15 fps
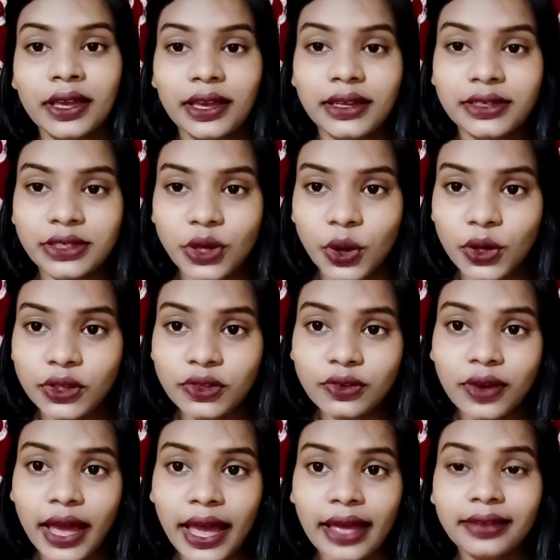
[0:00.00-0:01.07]
It
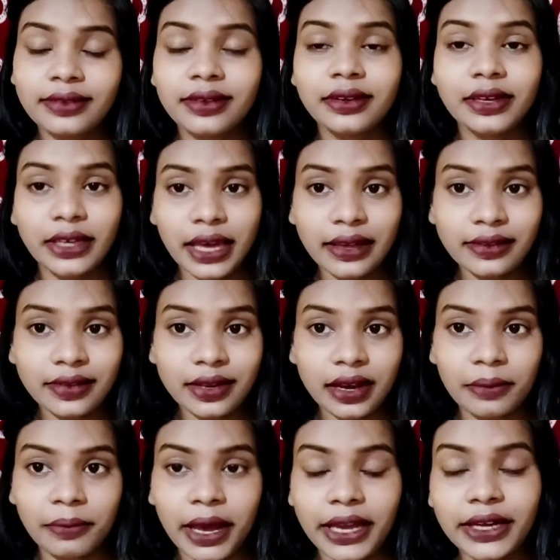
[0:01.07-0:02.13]
also has
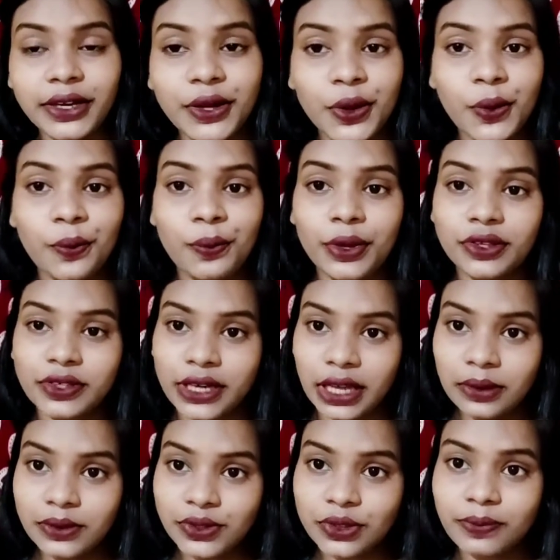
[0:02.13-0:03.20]
niacinamide which
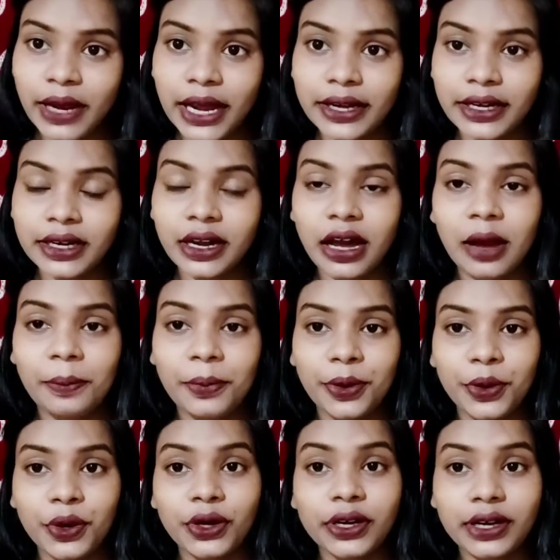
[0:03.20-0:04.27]
helps to brighten up
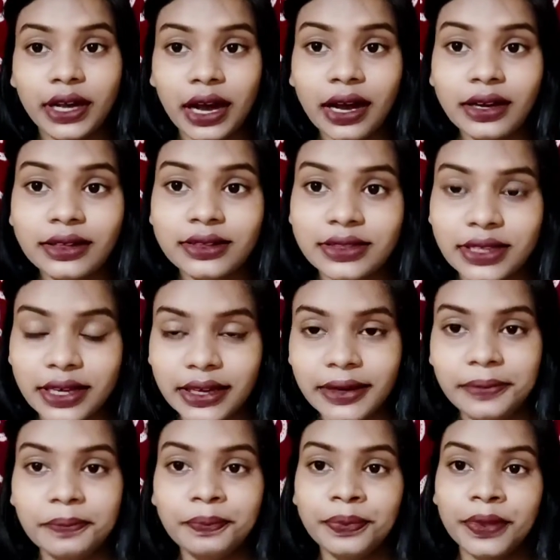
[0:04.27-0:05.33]
your dark
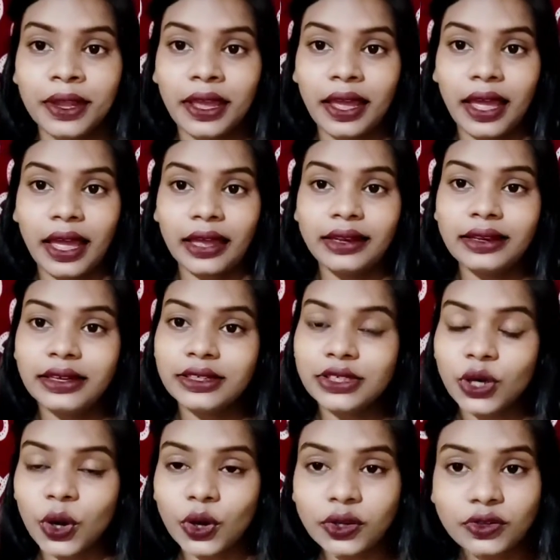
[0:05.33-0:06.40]
skin, and
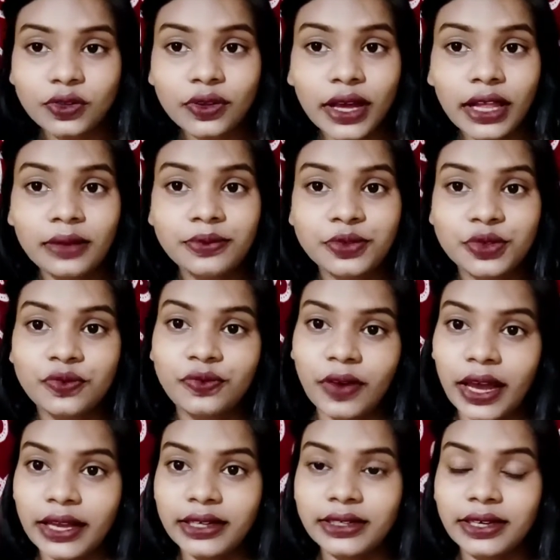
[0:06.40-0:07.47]
it also helps to
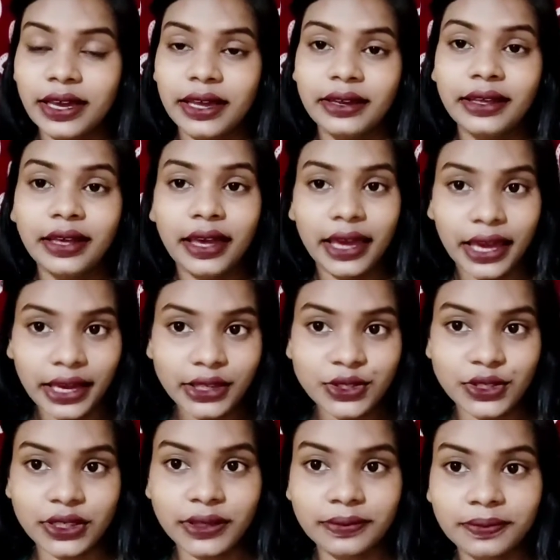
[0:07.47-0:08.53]
fight any
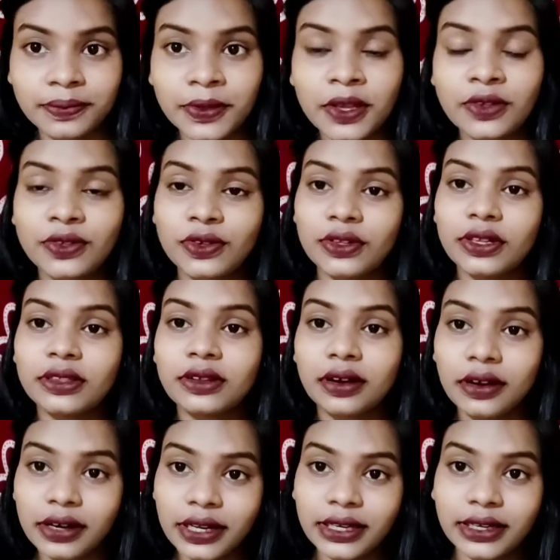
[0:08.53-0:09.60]
aging. So the
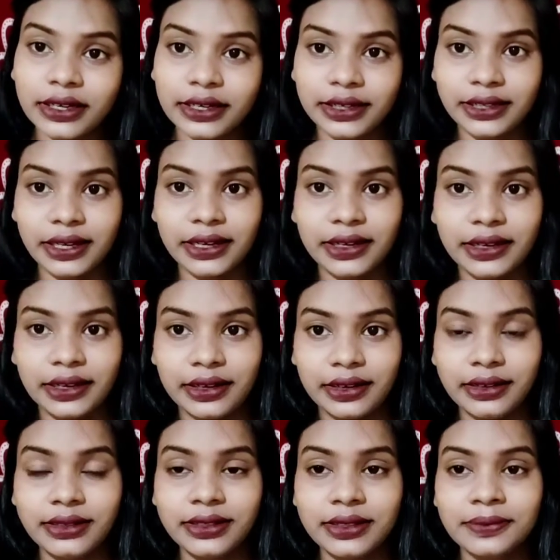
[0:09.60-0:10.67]
third ingredient
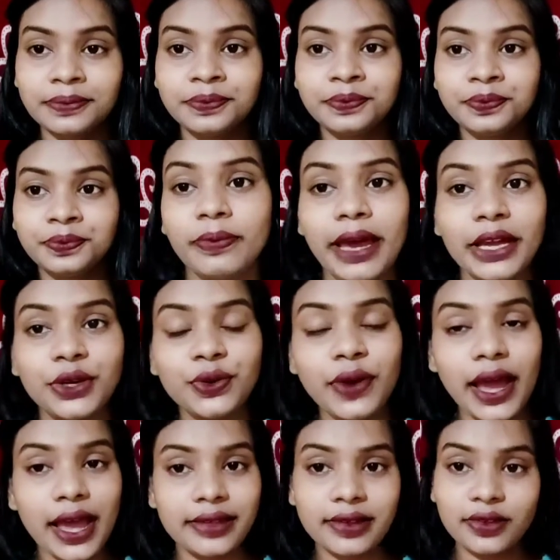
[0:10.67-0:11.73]
is
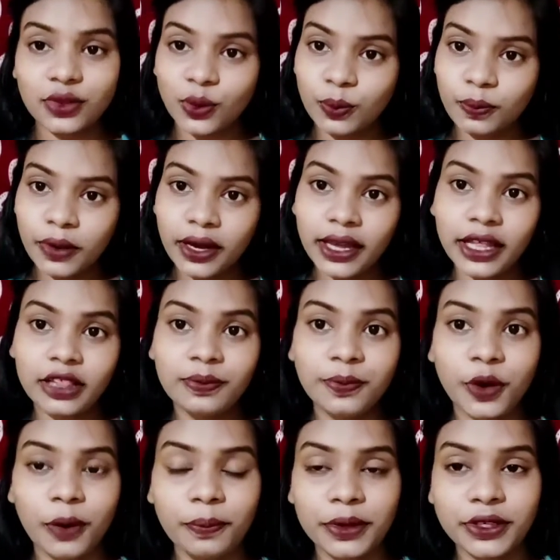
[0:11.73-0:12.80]
tomato. Has a super
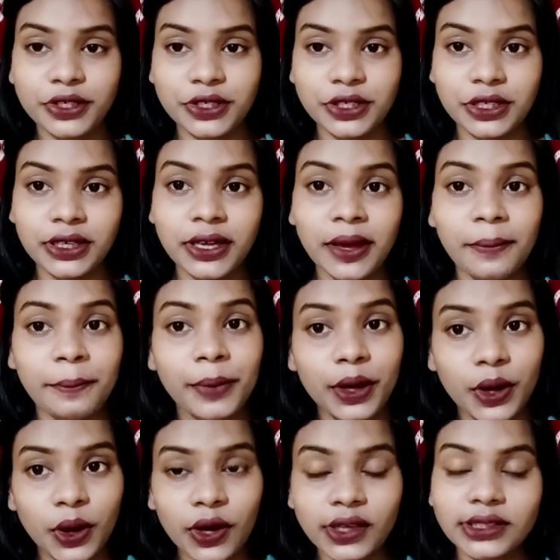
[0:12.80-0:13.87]
health property
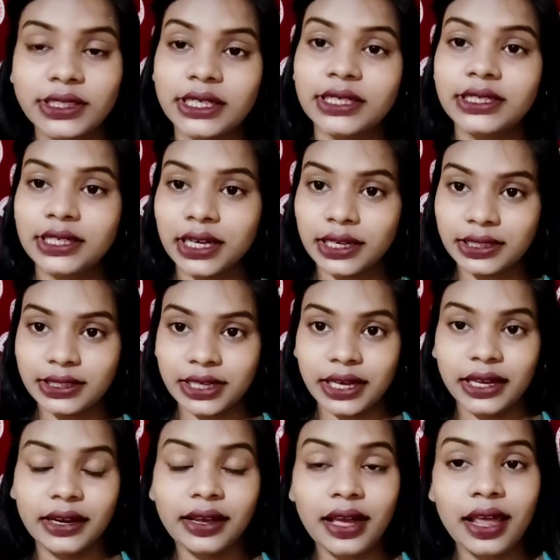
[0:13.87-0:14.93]
because it
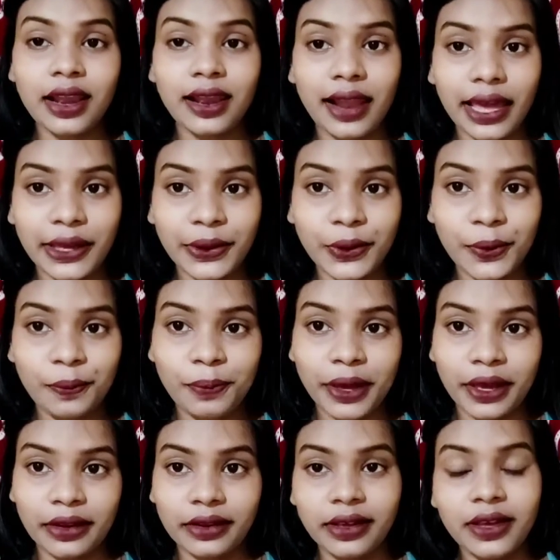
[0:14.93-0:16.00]
contains
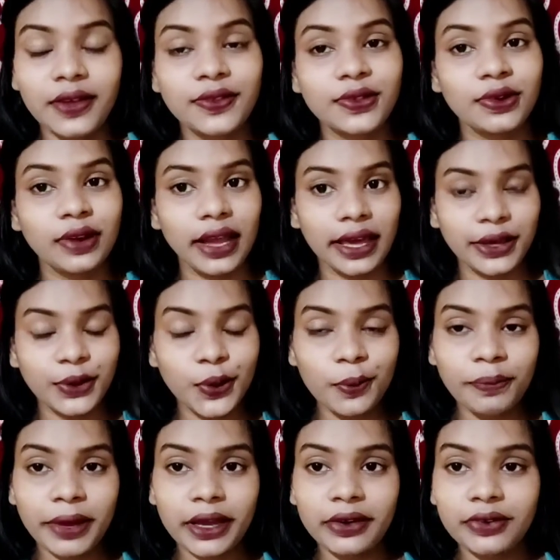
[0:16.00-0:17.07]
lycopene. So
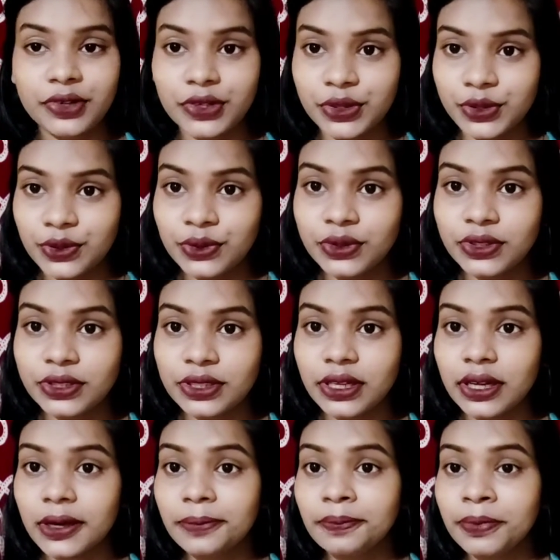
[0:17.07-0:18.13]
lycopene reduces
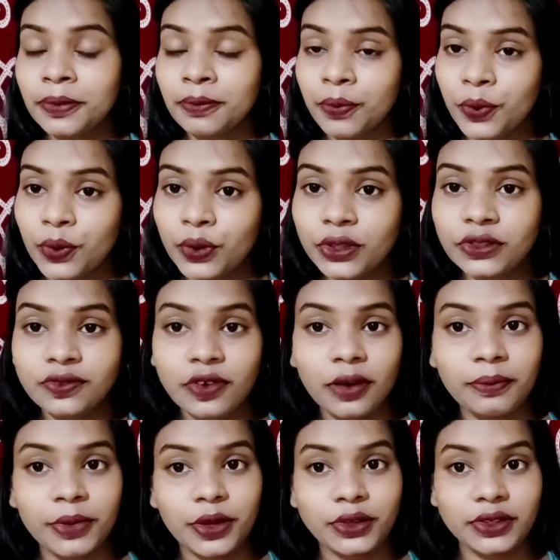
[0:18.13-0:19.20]
the pores
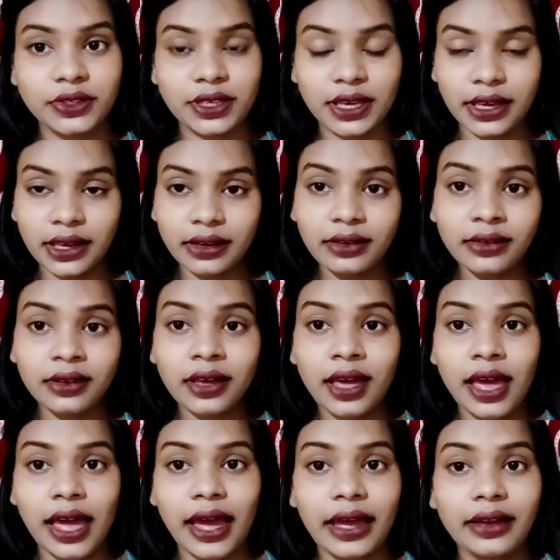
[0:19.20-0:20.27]
from your skin
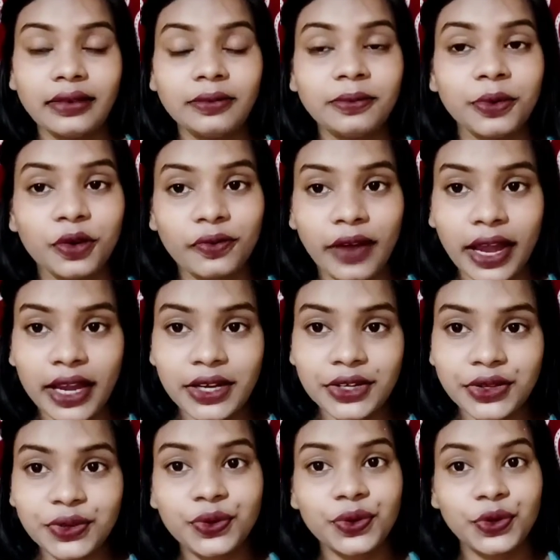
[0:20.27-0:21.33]
and provide
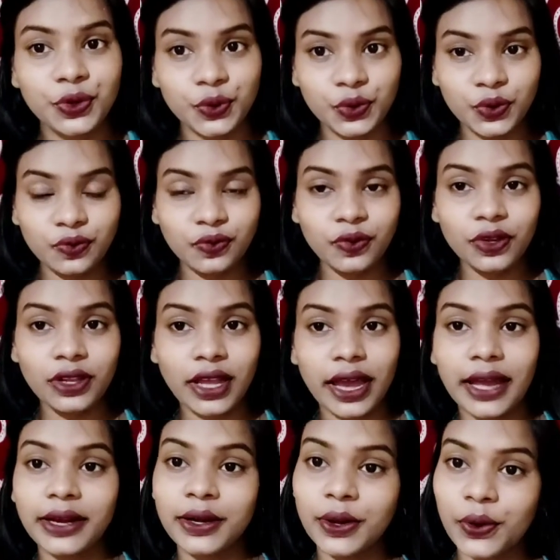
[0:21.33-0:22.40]
you youthful
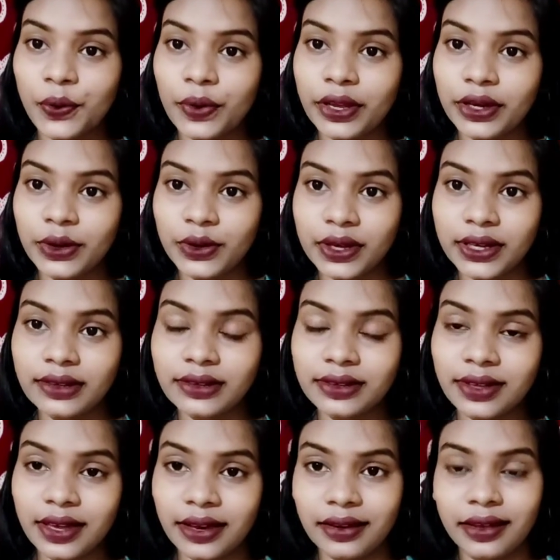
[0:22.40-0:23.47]
and glowing looking
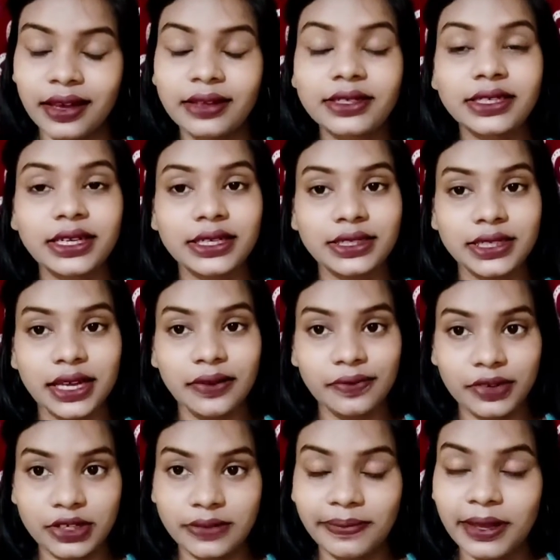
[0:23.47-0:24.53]
skin. It
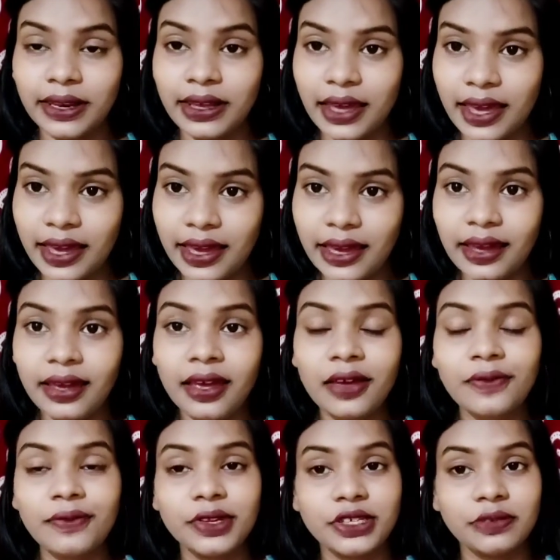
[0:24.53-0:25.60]
contains vitamin A,
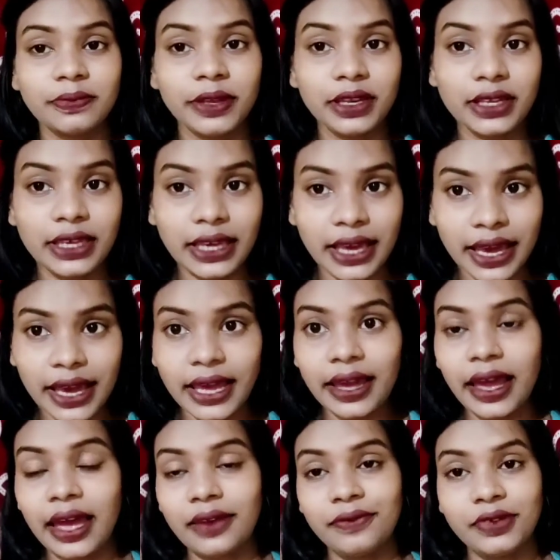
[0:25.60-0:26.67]
vitamin
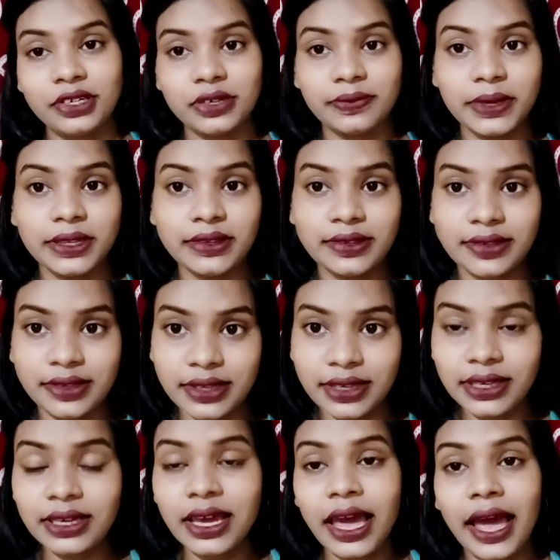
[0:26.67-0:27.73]
K and vitamin
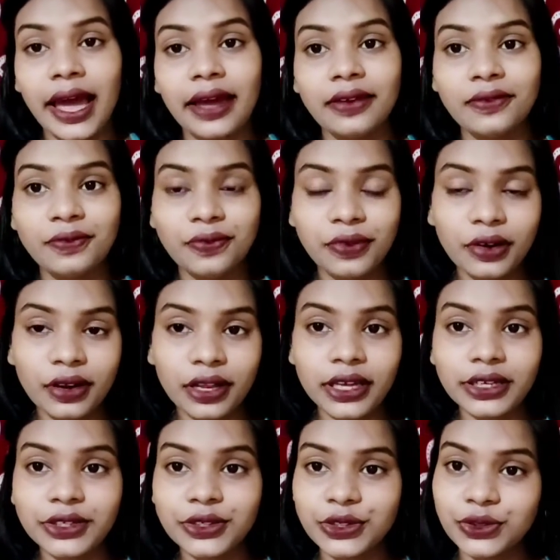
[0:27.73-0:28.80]
C and
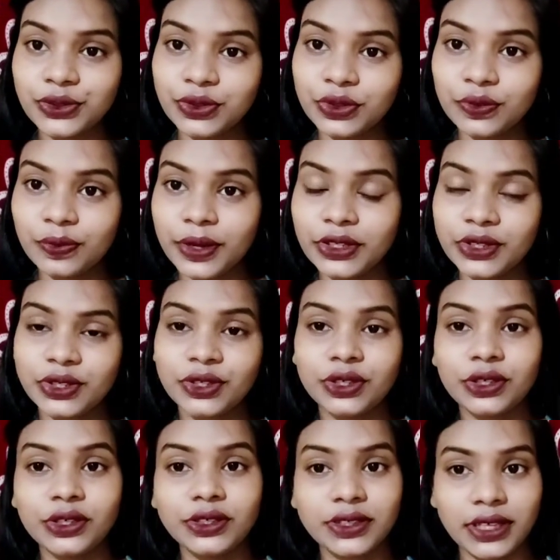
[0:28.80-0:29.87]
folate, due to which
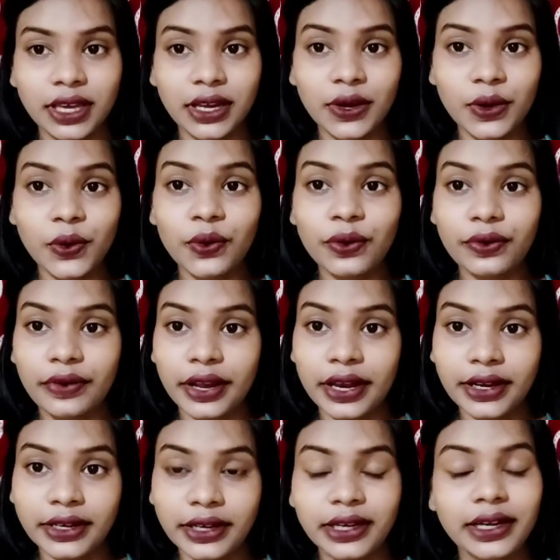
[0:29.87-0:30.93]
your skin look
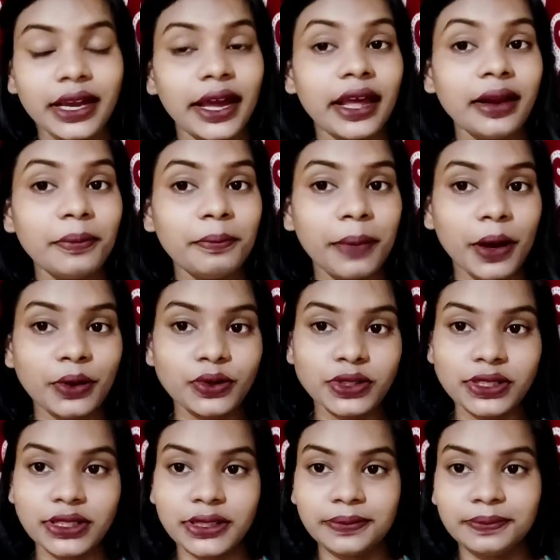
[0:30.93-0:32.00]
radiant and
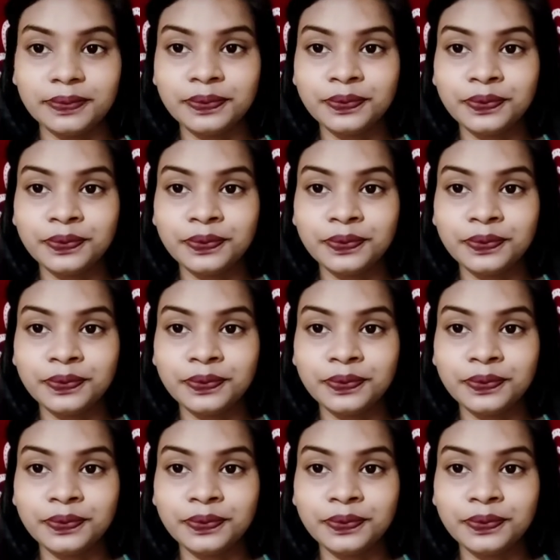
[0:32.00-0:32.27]
bouncy.